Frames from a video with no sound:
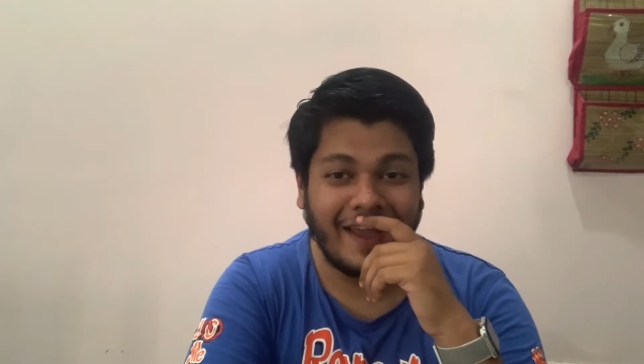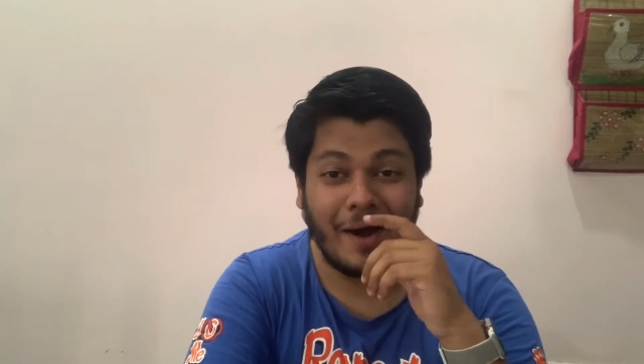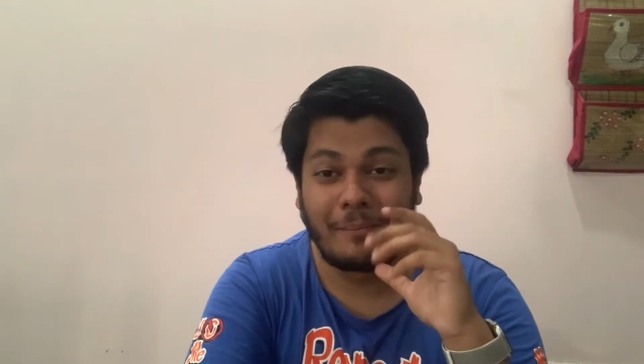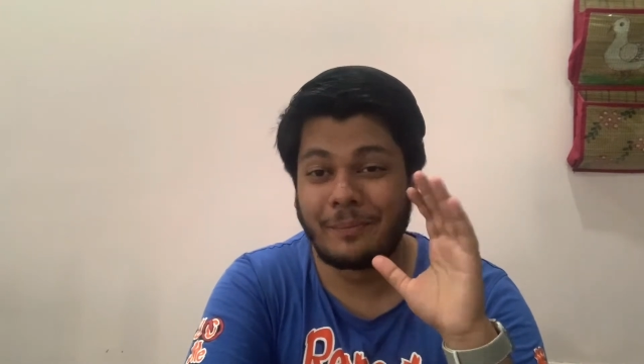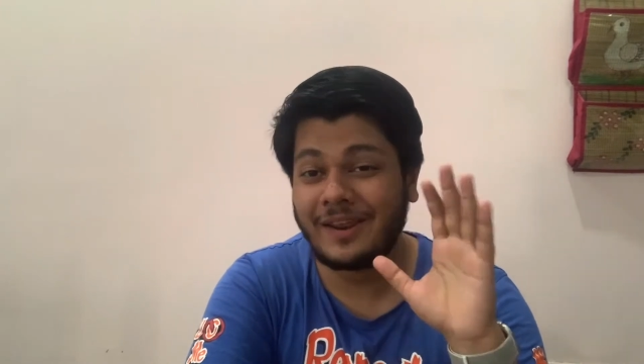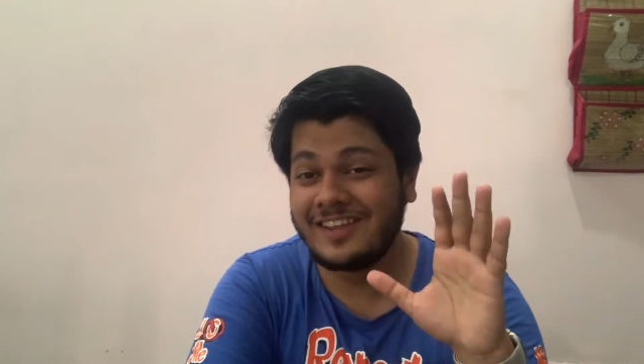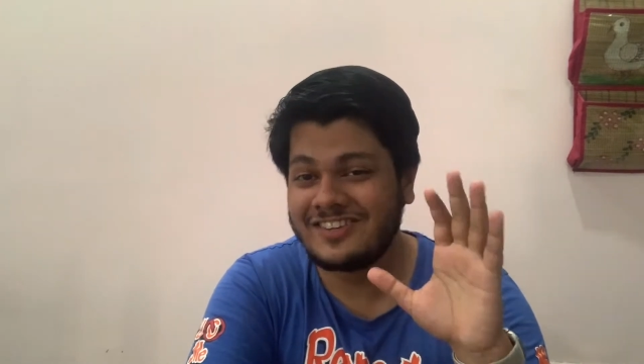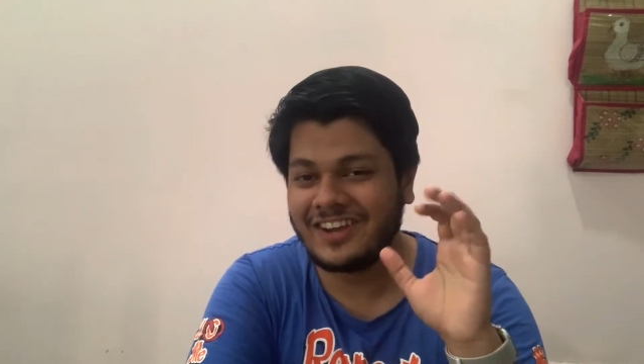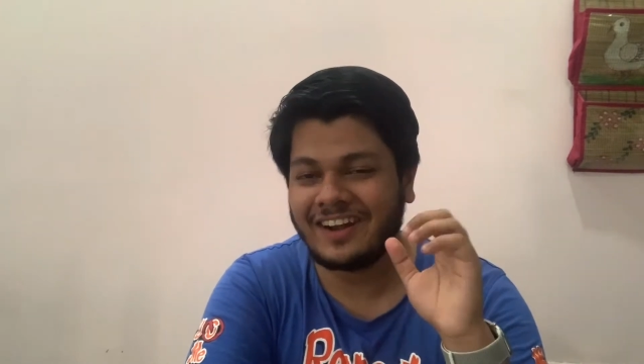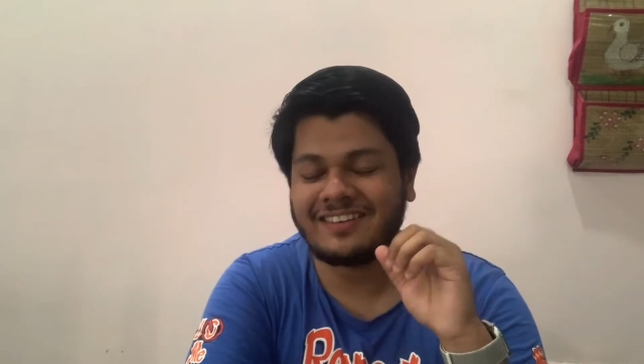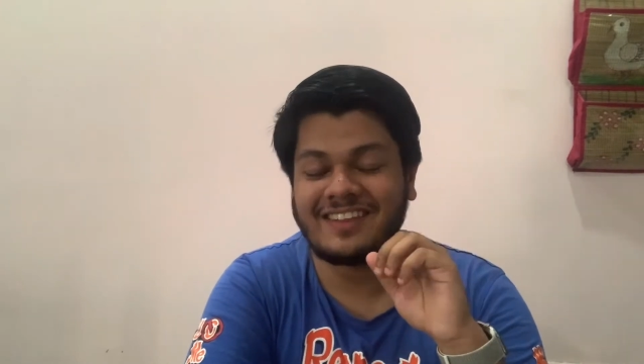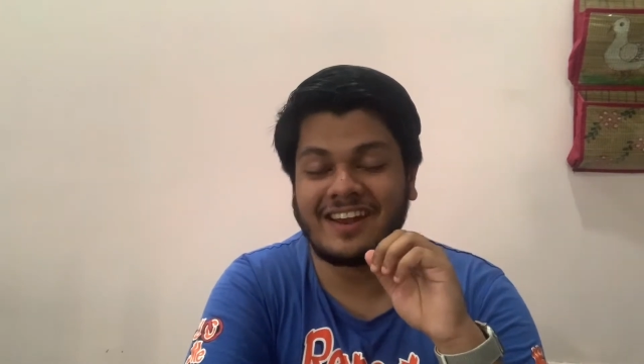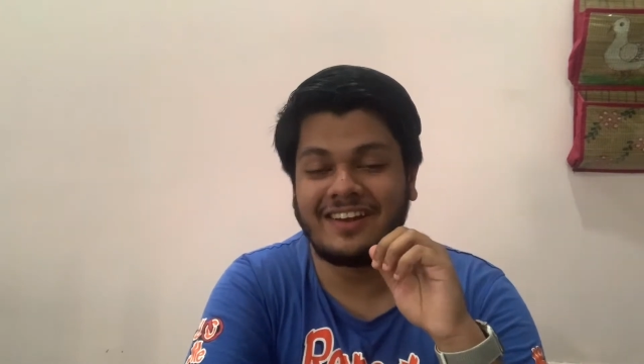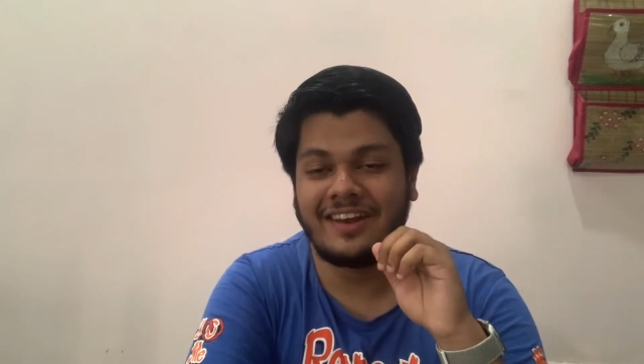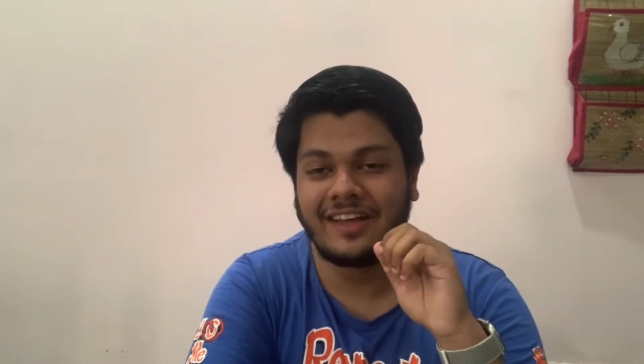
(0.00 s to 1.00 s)
appreciate
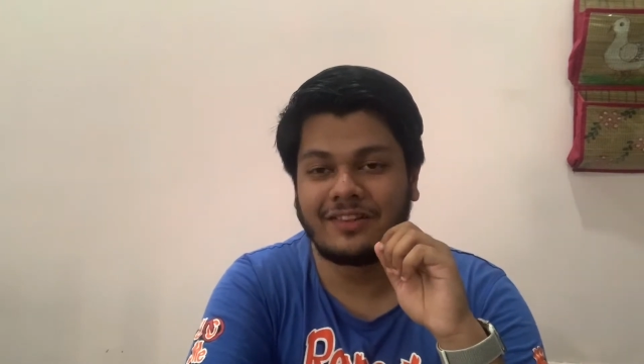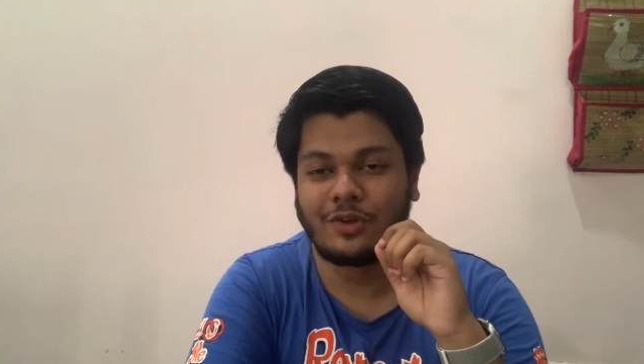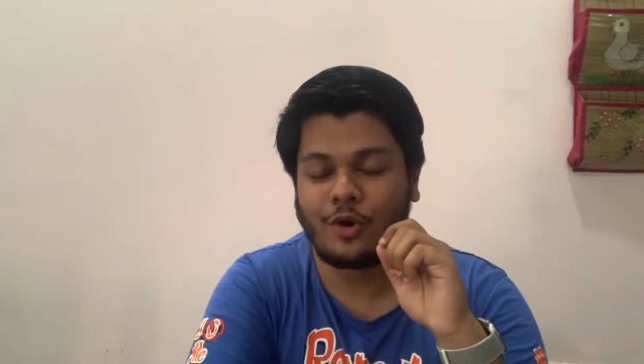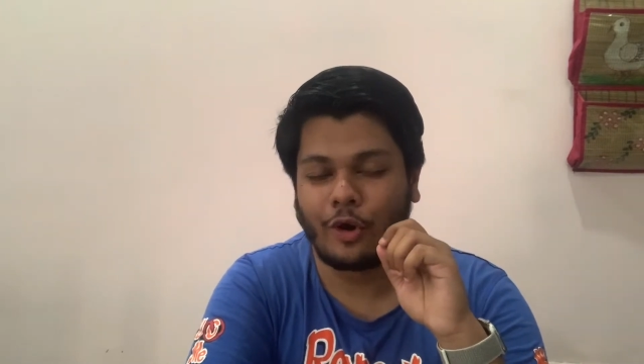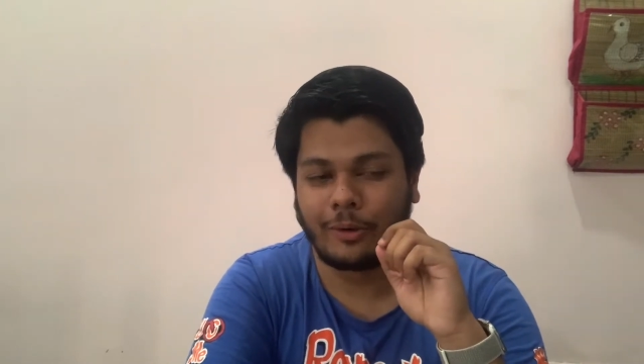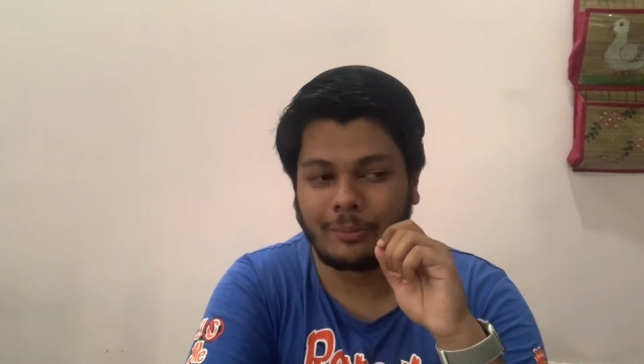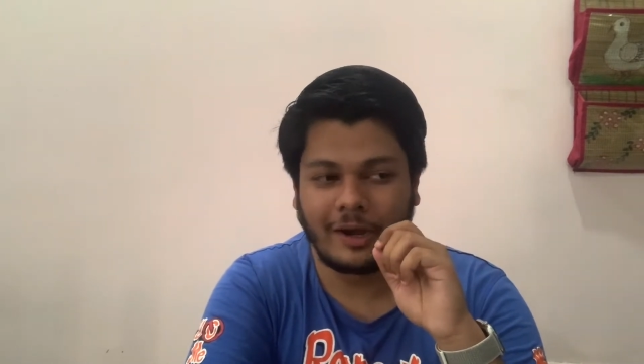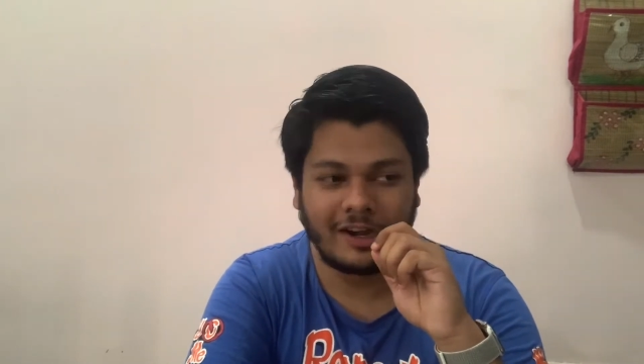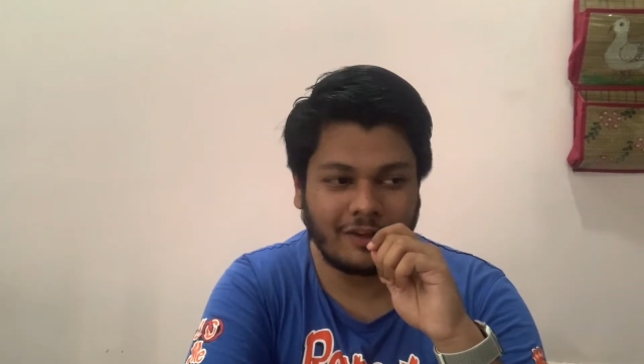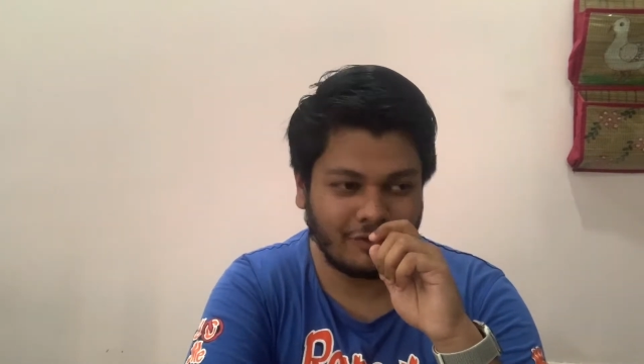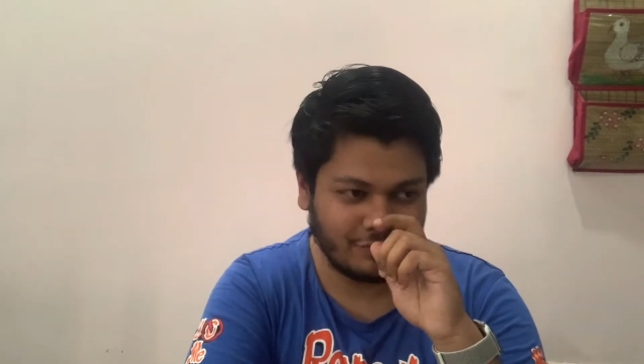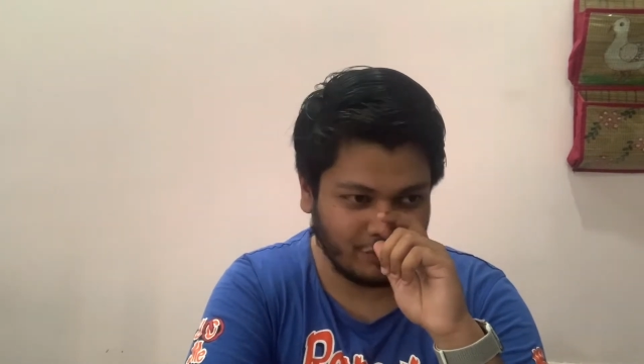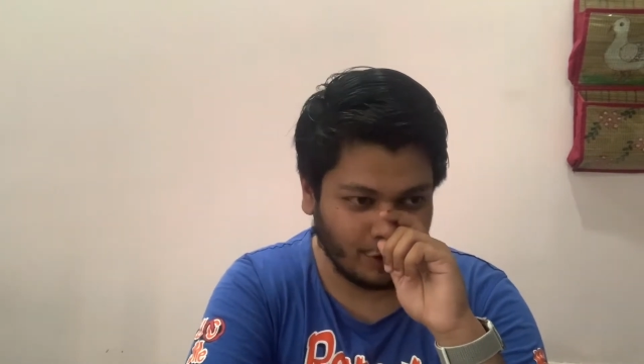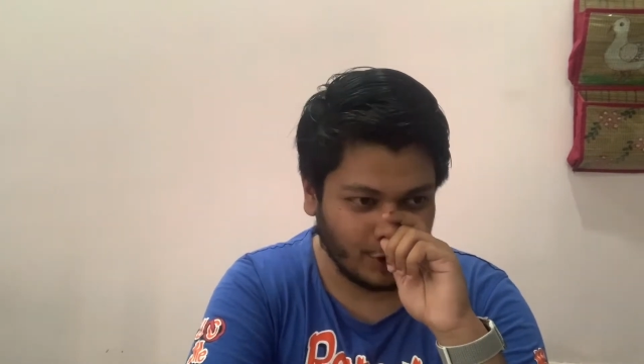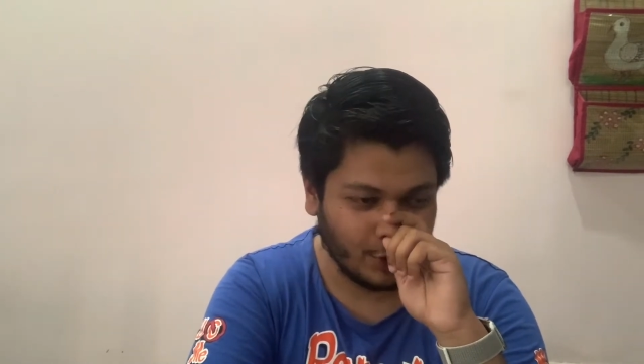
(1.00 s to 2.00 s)
the Indian government for